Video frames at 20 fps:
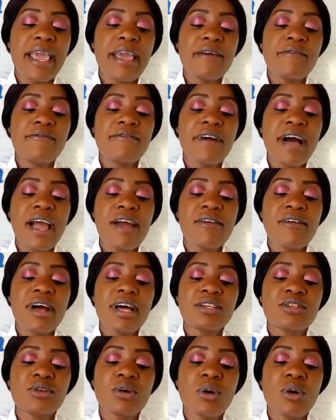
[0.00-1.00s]
a
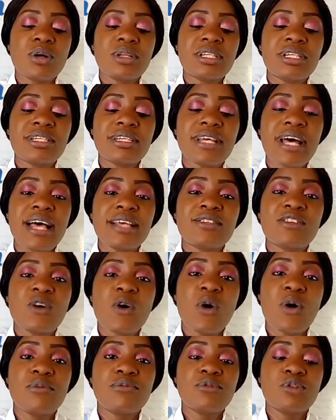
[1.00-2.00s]
virus called
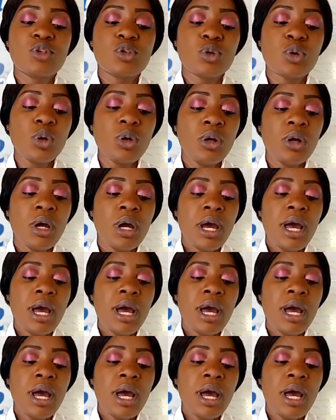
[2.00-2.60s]
SARS-CoV-2,